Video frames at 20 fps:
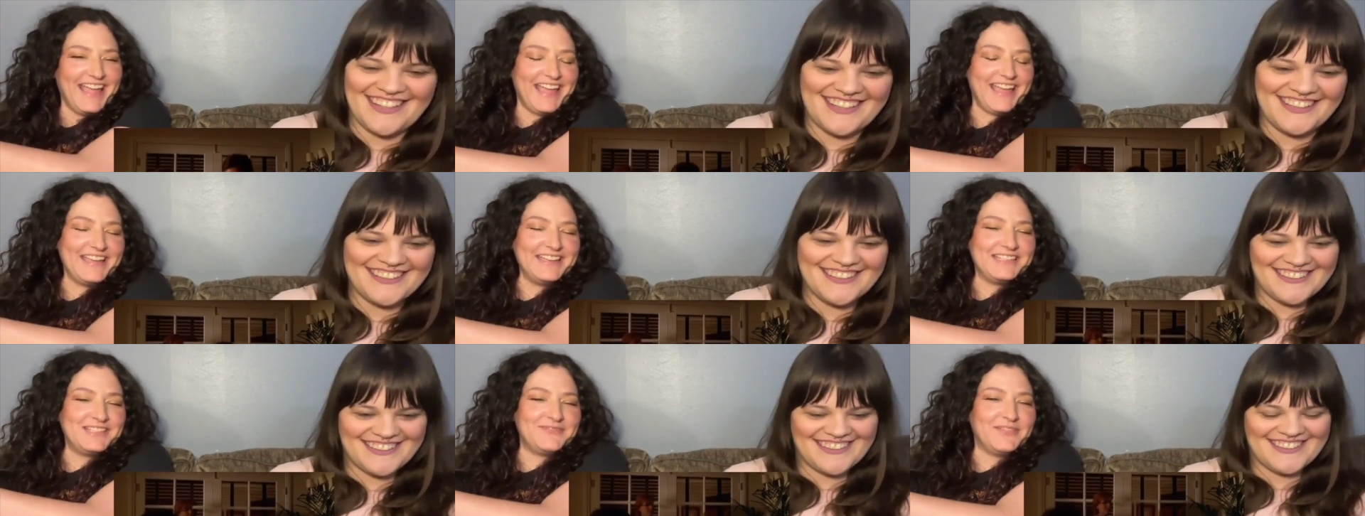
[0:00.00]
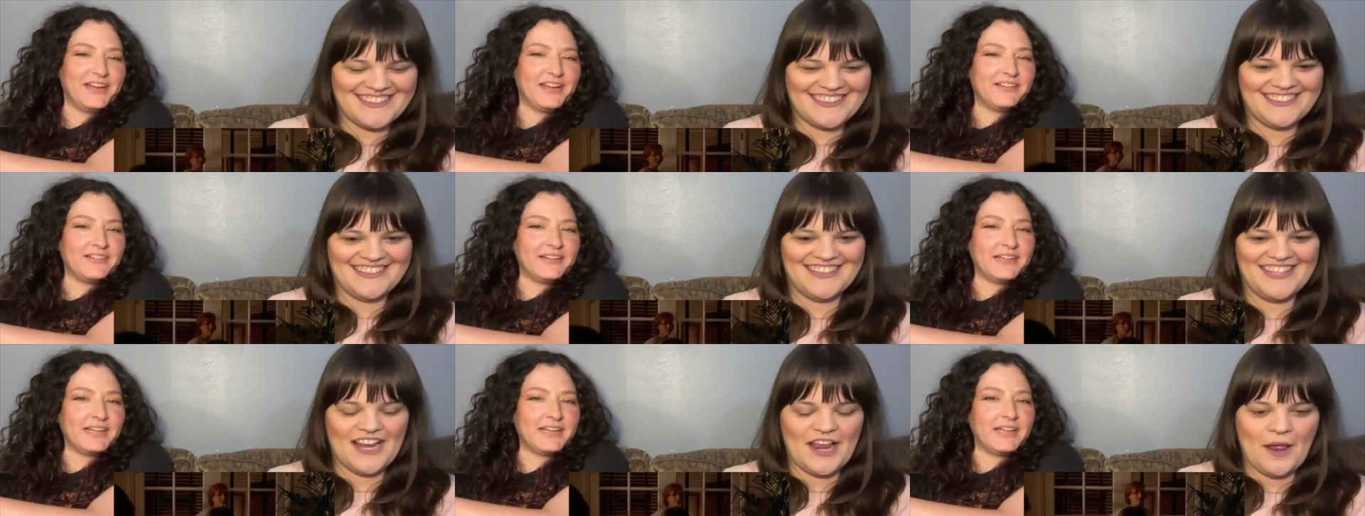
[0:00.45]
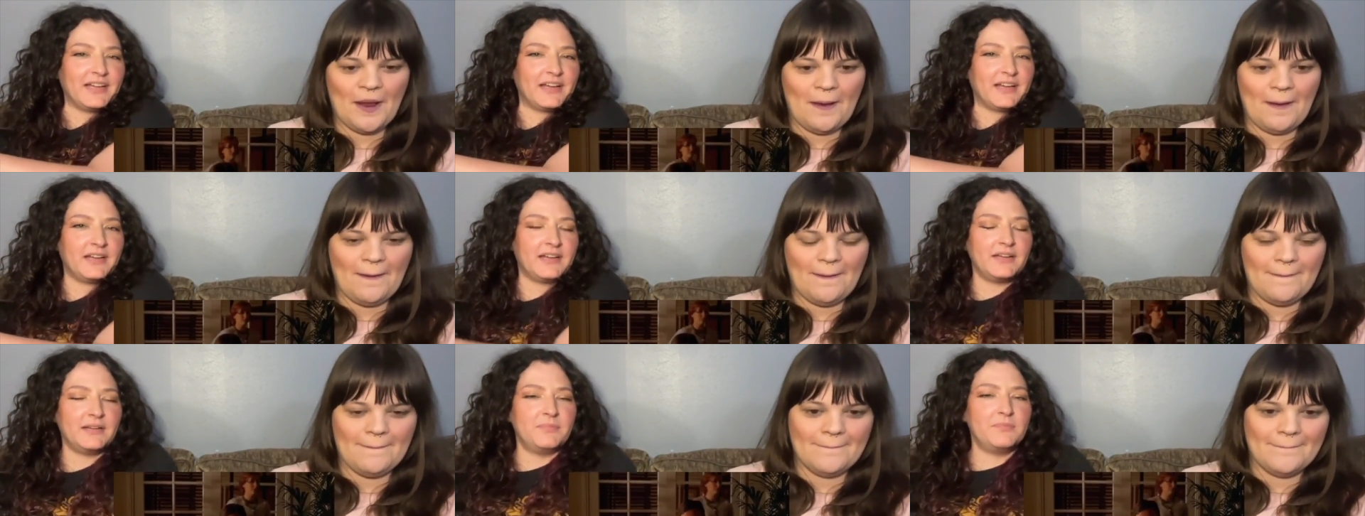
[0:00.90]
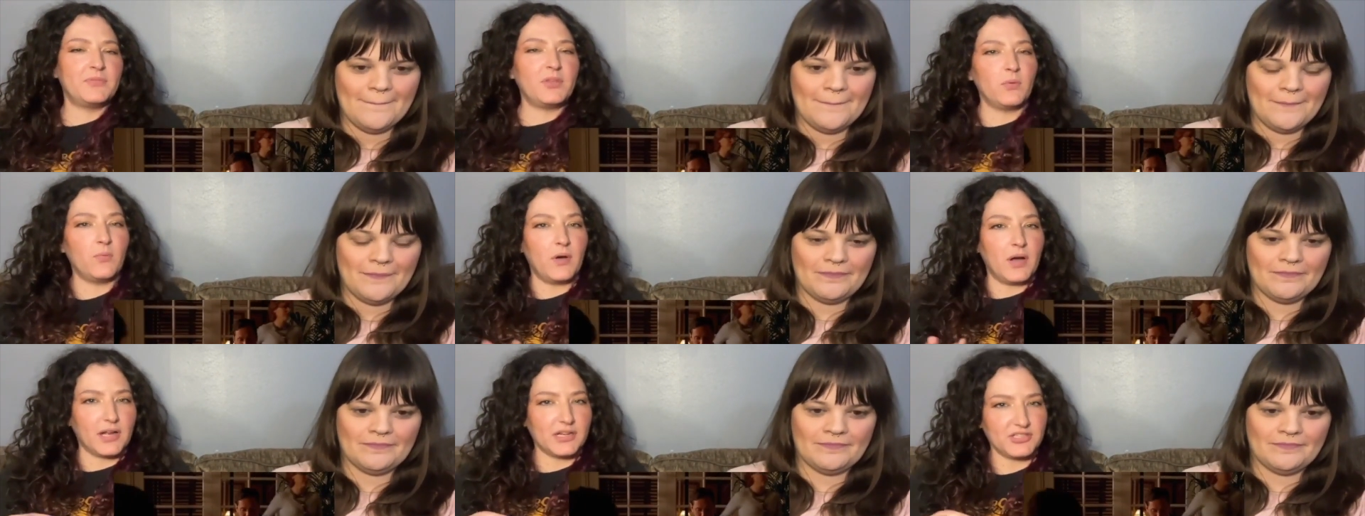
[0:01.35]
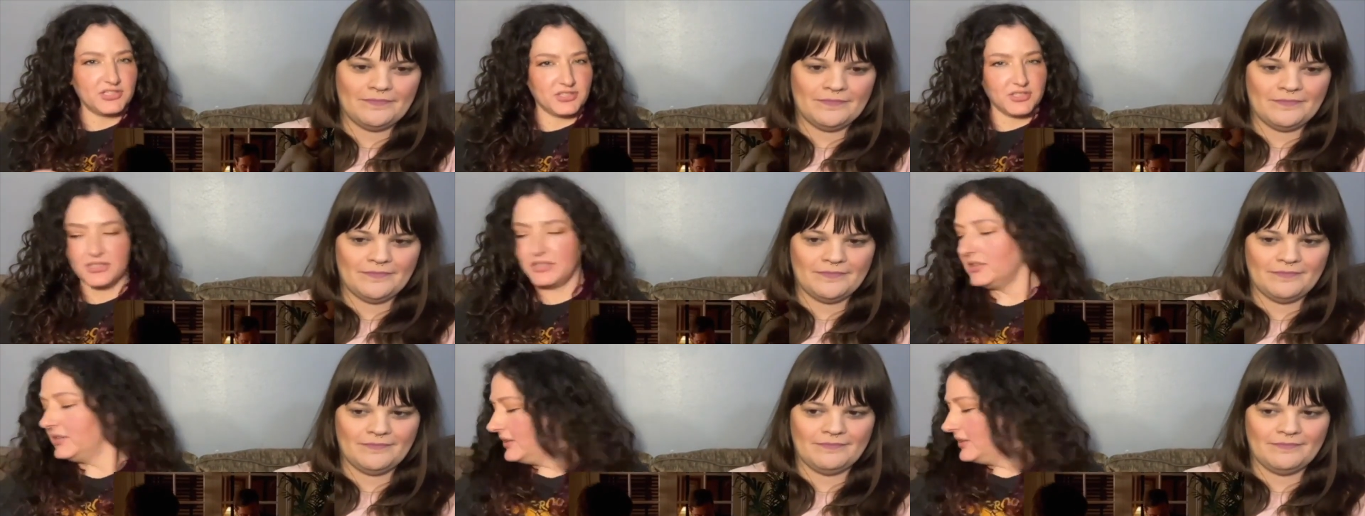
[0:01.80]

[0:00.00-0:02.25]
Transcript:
Speaker 1: It's very um, The Watcher